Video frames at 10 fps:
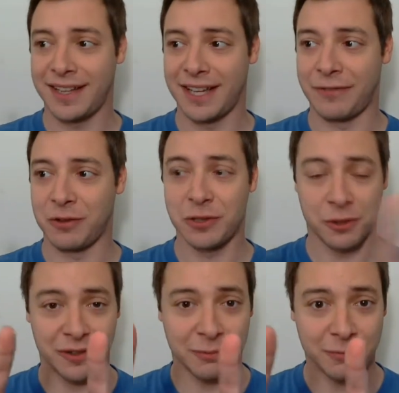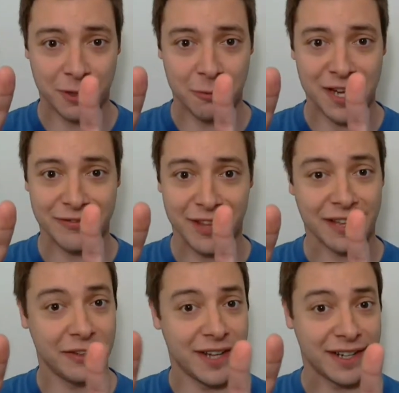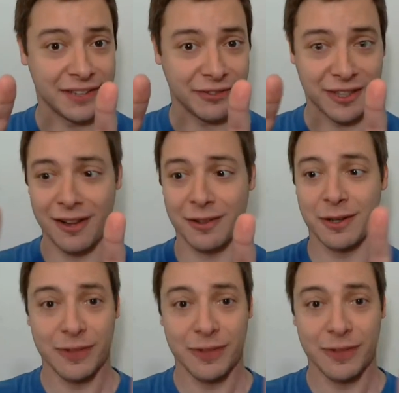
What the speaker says: If you shorten a wavelength, you get a different color.